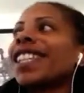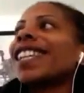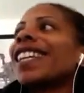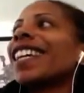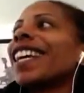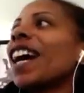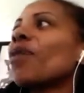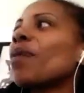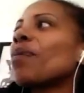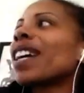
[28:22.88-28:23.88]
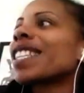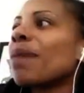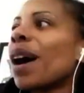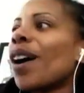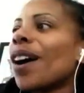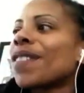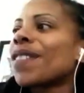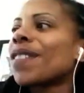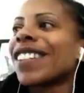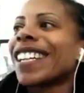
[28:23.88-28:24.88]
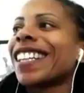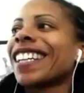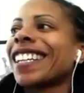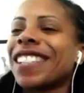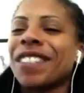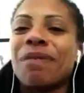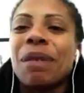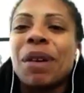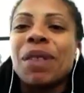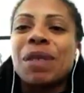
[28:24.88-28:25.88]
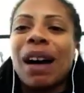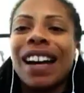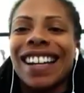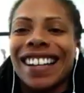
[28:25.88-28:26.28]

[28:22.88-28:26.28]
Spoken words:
I have one, but it's in my office too. Look at it, put me on the spot.